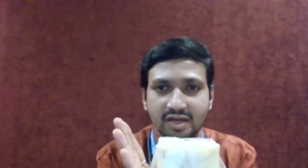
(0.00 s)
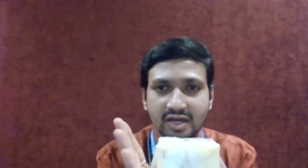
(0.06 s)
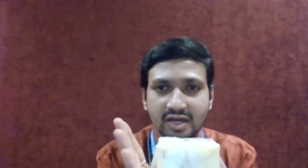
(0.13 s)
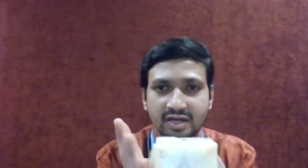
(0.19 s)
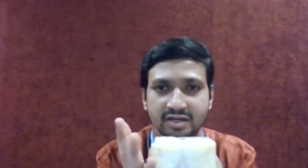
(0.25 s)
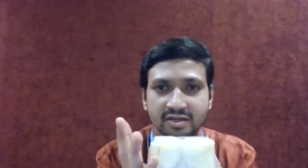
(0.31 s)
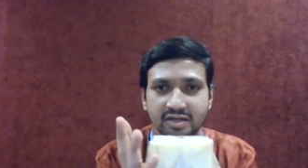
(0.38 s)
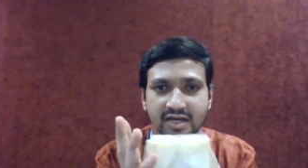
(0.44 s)

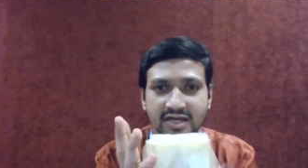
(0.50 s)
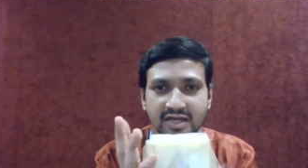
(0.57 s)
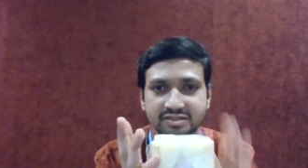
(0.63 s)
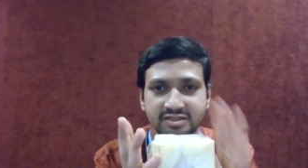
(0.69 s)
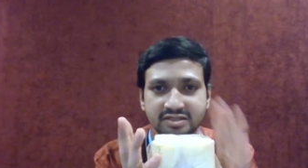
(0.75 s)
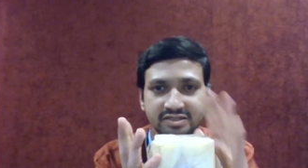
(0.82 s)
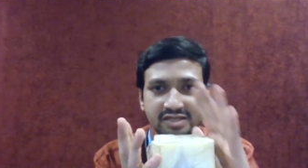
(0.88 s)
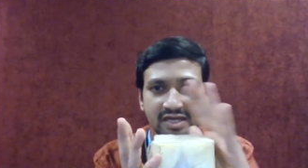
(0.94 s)
And
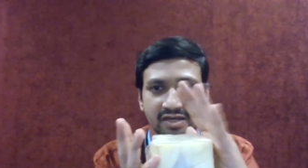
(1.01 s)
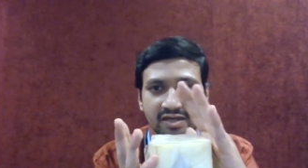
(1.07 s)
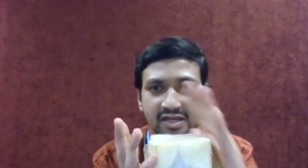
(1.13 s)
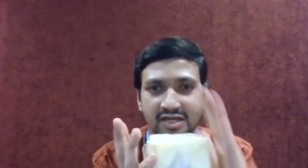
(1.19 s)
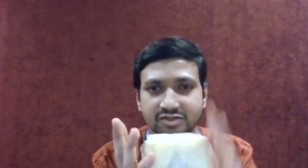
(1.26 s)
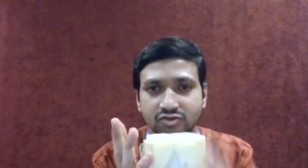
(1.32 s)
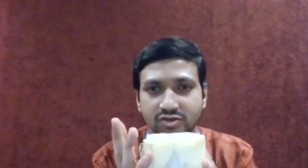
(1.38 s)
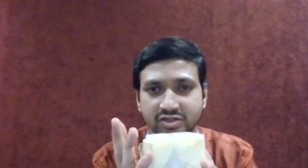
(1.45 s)
as this
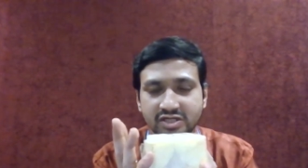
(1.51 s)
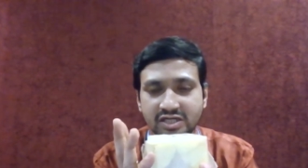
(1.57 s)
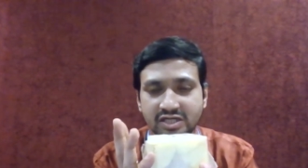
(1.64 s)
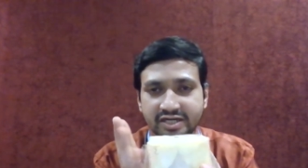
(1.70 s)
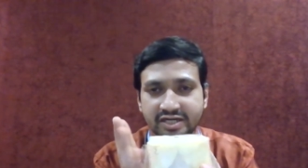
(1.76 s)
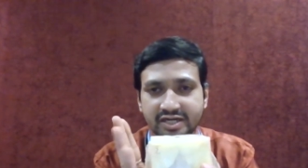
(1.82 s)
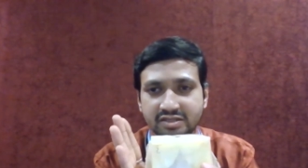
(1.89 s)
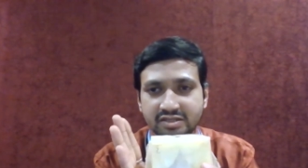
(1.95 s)
angle has got
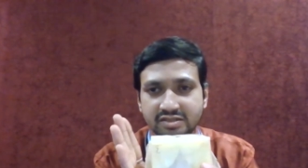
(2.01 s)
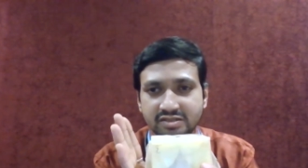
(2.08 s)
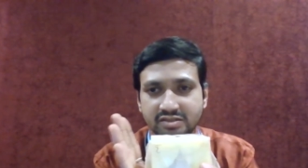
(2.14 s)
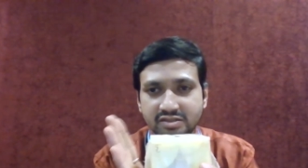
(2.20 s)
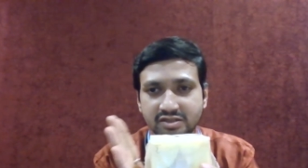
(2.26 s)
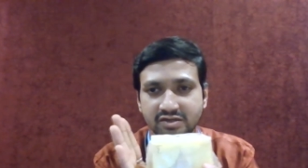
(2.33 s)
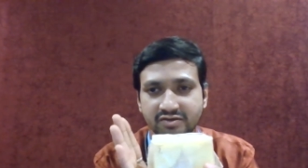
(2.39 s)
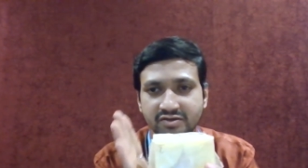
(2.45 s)
tilted,
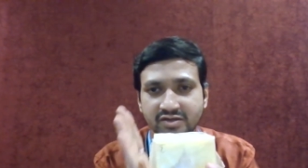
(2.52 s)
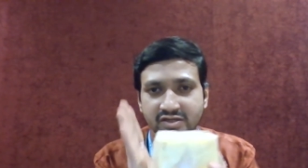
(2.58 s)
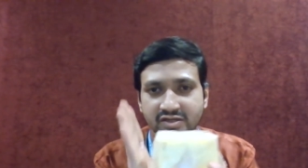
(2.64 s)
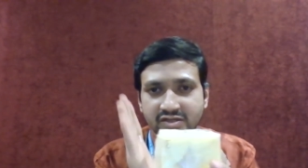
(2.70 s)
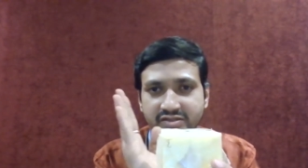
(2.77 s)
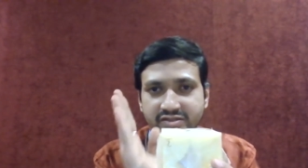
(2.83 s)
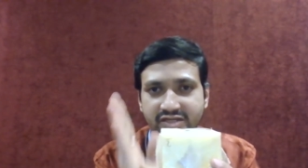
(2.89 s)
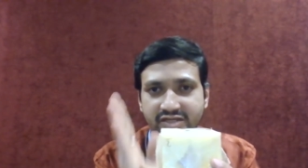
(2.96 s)
the
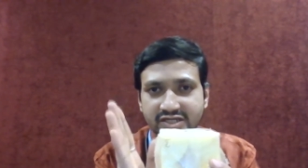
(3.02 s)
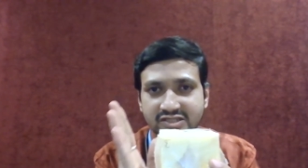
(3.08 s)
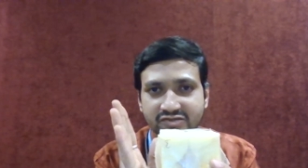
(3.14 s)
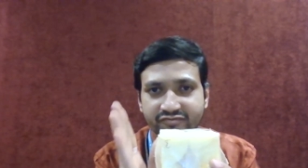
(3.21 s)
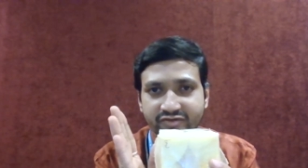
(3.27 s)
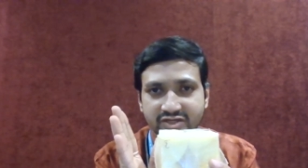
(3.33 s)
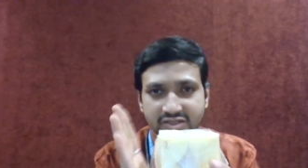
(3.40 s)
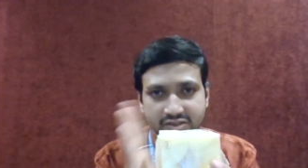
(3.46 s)

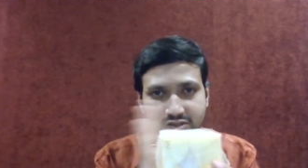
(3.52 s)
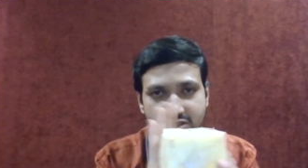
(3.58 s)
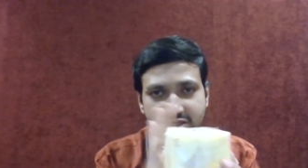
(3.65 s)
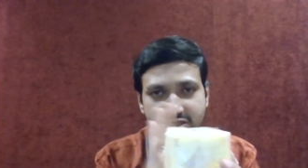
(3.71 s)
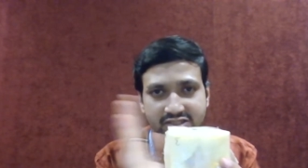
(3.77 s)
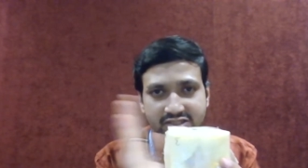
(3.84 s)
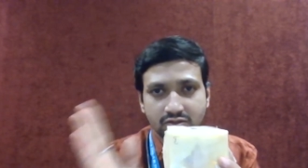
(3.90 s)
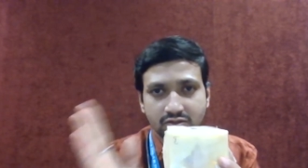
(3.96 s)
next phase,
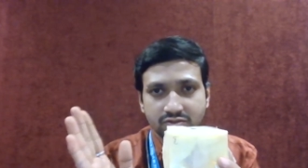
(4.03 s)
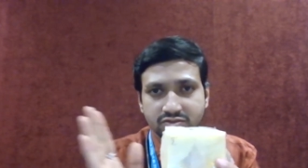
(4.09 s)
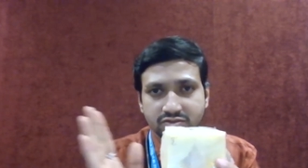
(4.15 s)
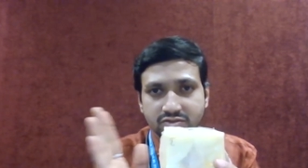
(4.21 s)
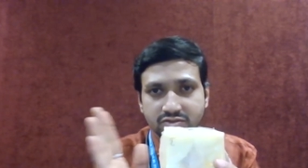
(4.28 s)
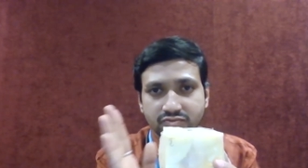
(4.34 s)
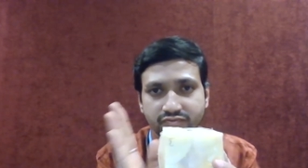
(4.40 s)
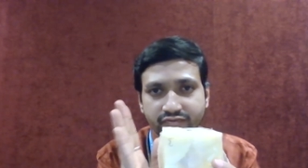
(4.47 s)
the next
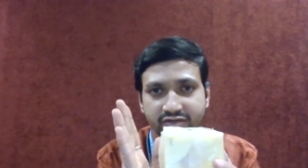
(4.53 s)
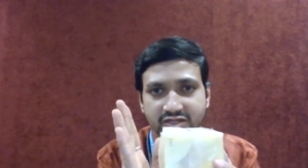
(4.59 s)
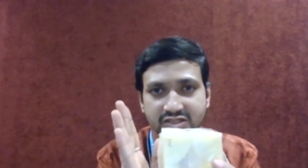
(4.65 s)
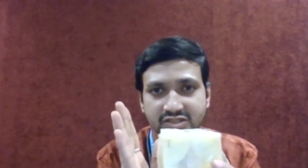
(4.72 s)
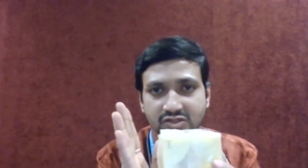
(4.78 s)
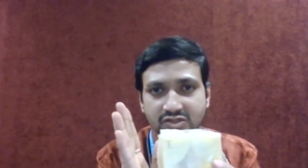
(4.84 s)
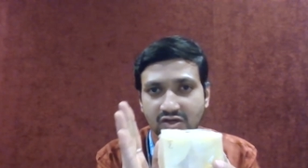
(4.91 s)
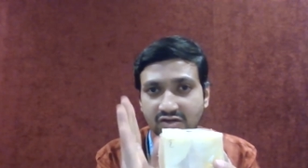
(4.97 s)
consecutive
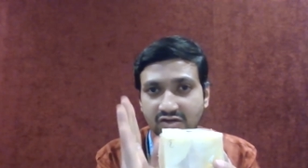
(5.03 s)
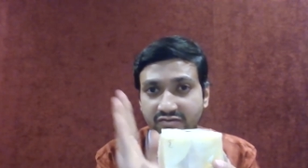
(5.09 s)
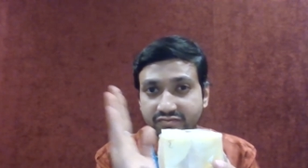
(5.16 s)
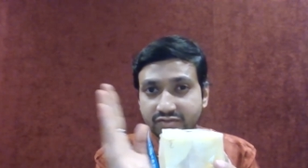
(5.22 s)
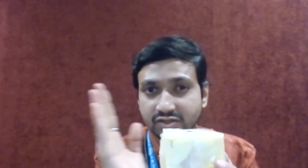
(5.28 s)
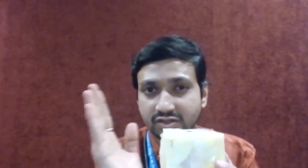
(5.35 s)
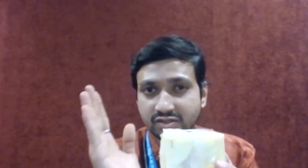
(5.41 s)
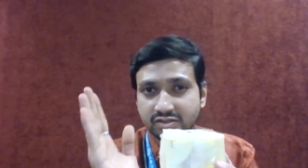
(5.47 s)
phase
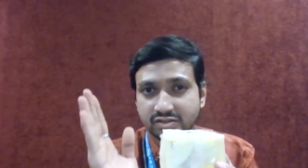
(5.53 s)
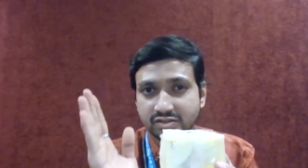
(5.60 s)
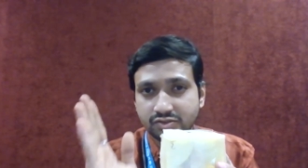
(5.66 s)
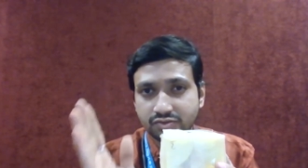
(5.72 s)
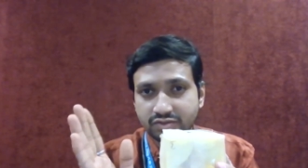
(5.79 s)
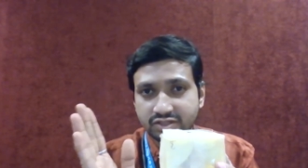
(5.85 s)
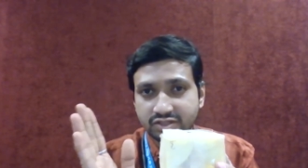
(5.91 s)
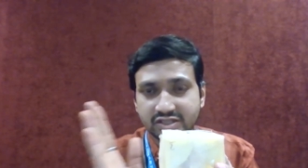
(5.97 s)
of the
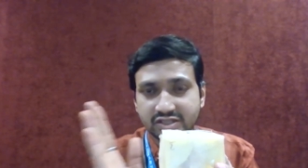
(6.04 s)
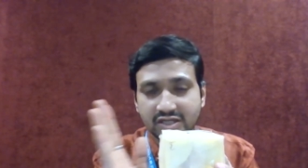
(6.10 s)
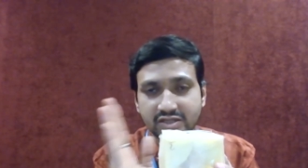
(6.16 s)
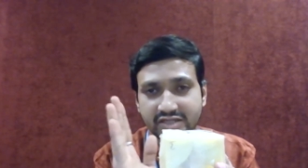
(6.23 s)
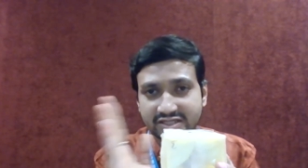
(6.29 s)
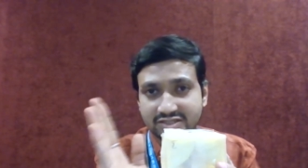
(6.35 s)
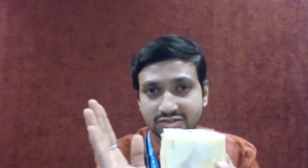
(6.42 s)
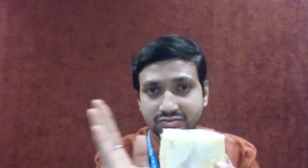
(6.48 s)
unit cell,
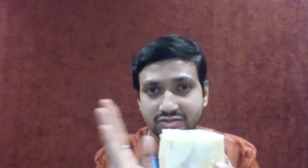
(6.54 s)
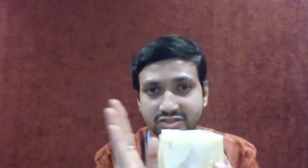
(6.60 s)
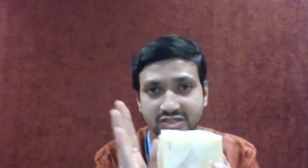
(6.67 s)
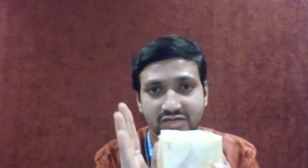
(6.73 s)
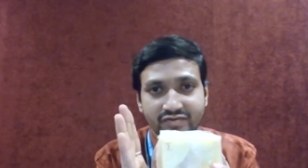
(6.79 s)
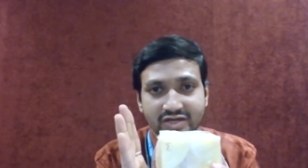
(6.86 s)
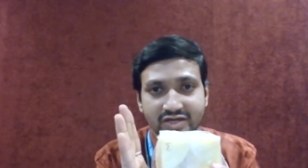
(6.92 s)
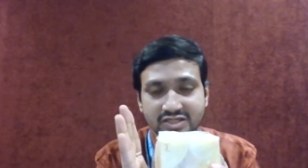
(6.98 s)
next unit
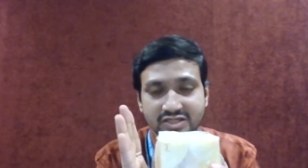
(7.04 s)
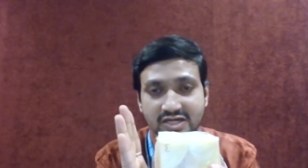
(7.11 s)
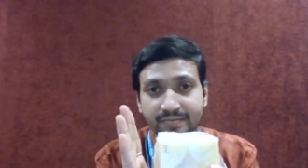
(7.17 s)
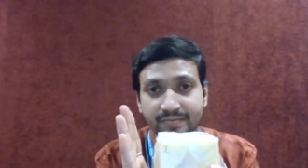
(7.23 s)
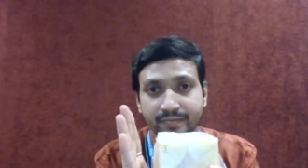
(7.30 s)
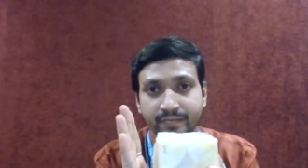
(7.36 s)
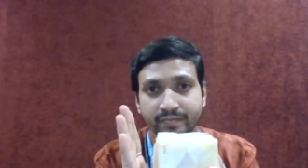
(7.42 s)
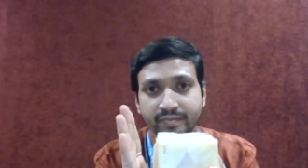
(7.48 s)
cell we can say,